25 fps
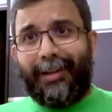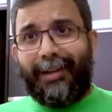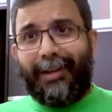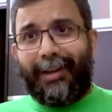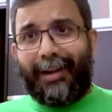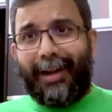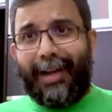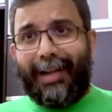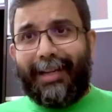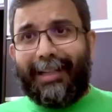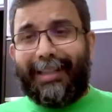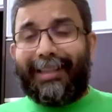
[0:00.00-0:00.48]

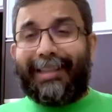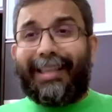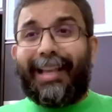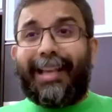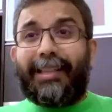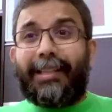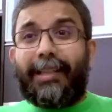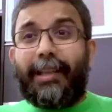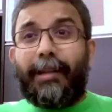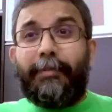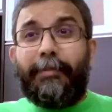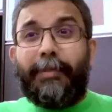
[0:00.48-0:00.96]
right?
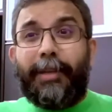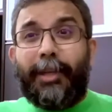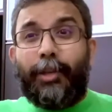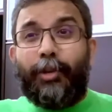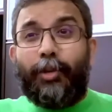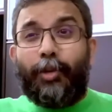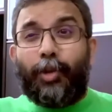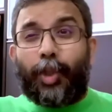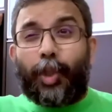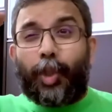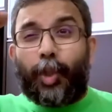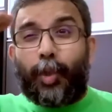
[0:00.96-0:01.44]
Doesn't mean
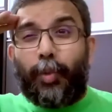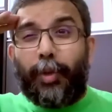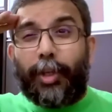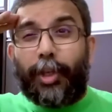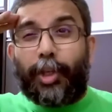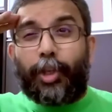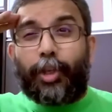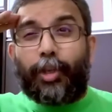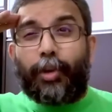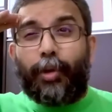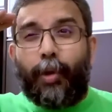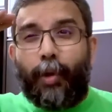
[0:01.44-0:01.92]
you
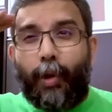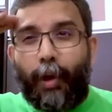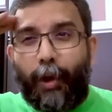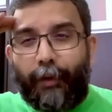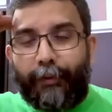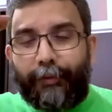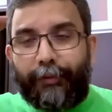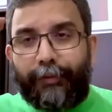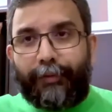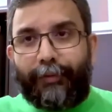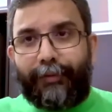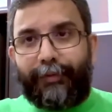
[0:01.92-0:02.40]
switch
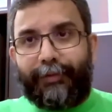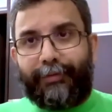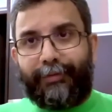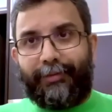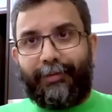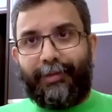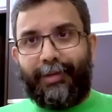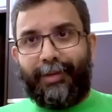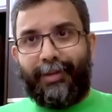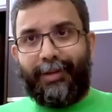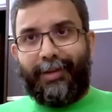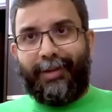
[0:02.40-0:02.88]
off.
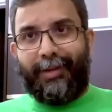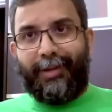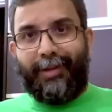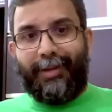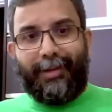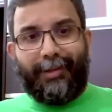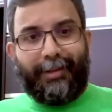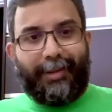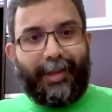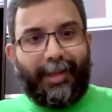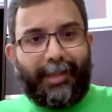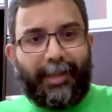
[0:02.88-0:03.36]

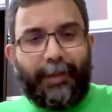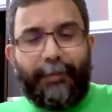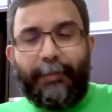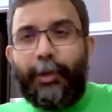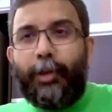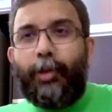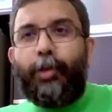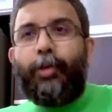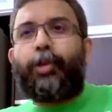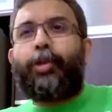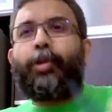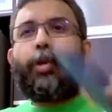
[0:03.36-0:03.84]
Doesn't
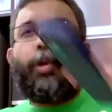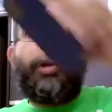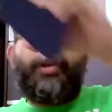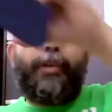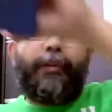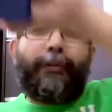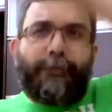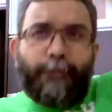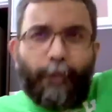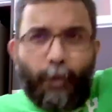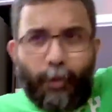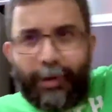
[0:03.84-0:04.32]
mean you throw
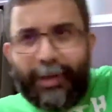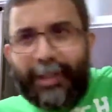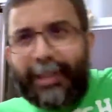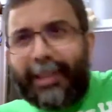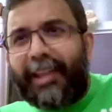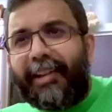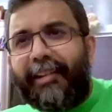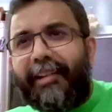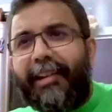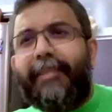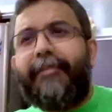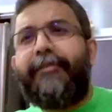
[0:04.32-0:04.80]
your phone in
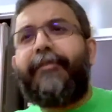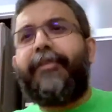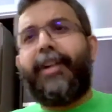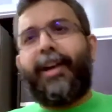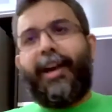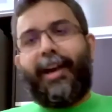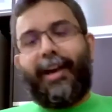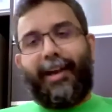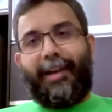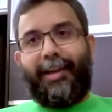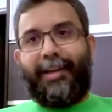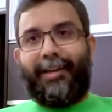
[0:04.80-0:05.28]
the
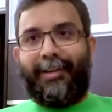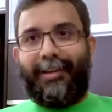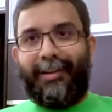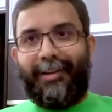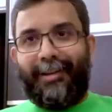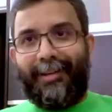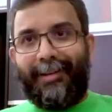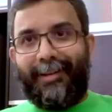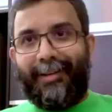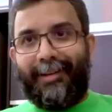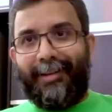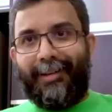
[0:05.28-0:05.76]
river.
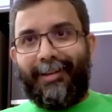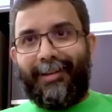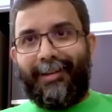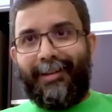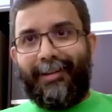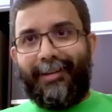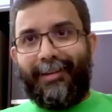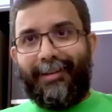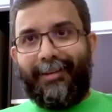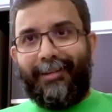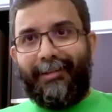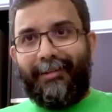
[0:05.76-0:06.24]

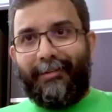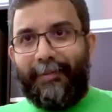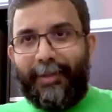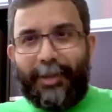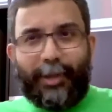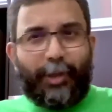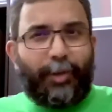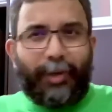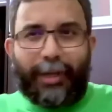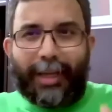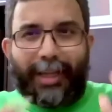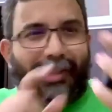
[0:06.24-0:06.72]
It
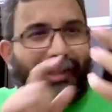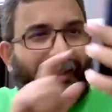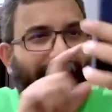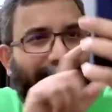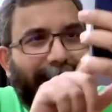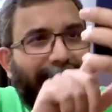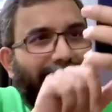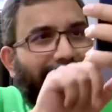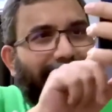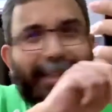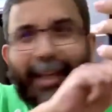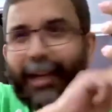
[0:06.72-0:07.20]
means you can
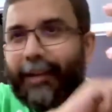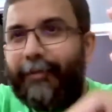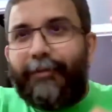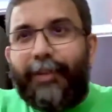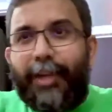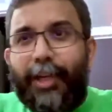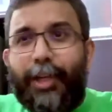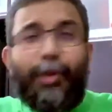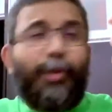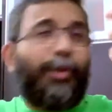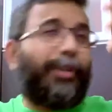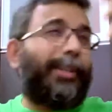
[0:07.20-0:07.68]
still send
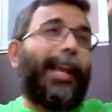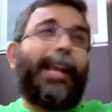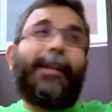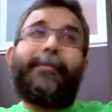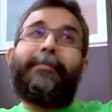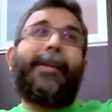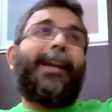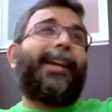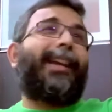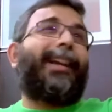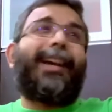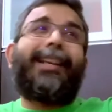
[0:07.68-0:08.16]
videos
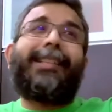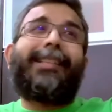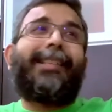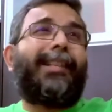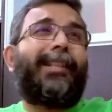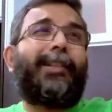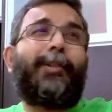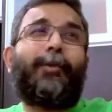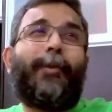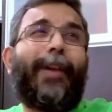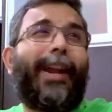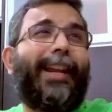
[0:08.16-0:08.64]
at my
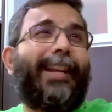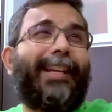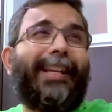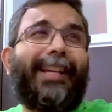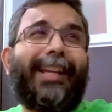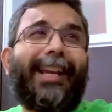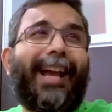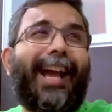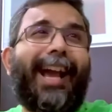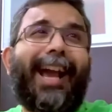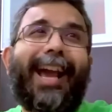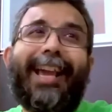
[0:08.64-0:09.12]
cousin's
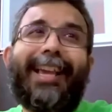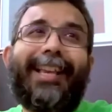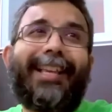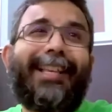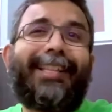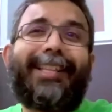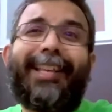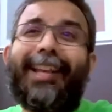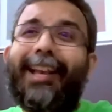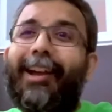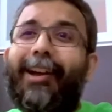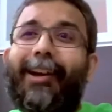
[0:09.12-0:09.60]
wedding,
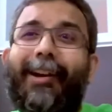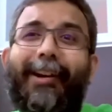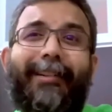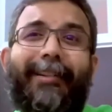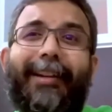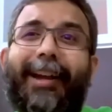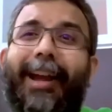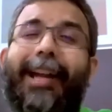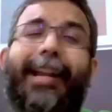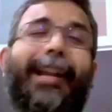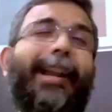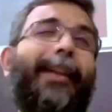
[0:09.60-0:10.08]
guys.
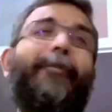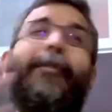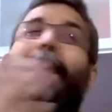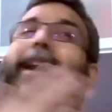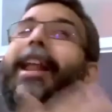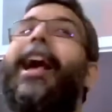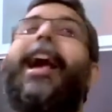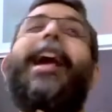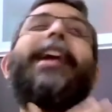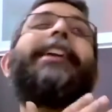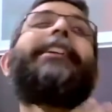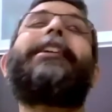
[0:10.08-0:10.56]
Alright, and when
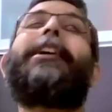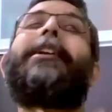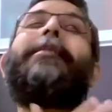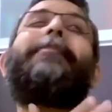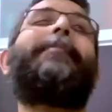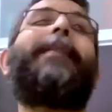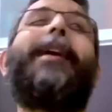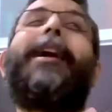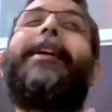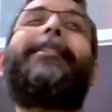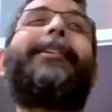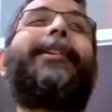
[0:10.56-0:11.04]
I get
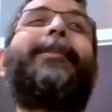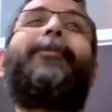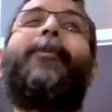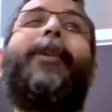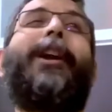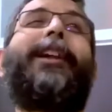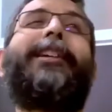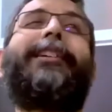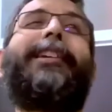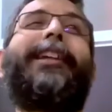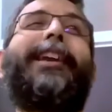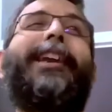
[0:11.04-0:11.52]
married
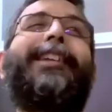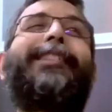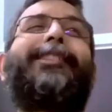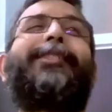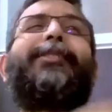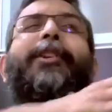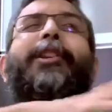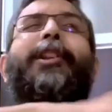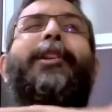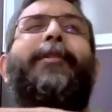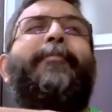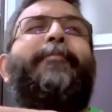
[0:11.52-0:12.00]
one day, it's
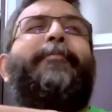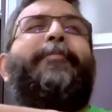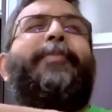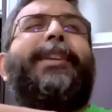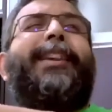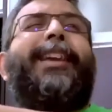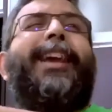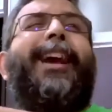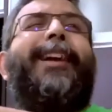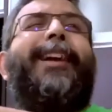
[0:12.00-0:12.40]
going to be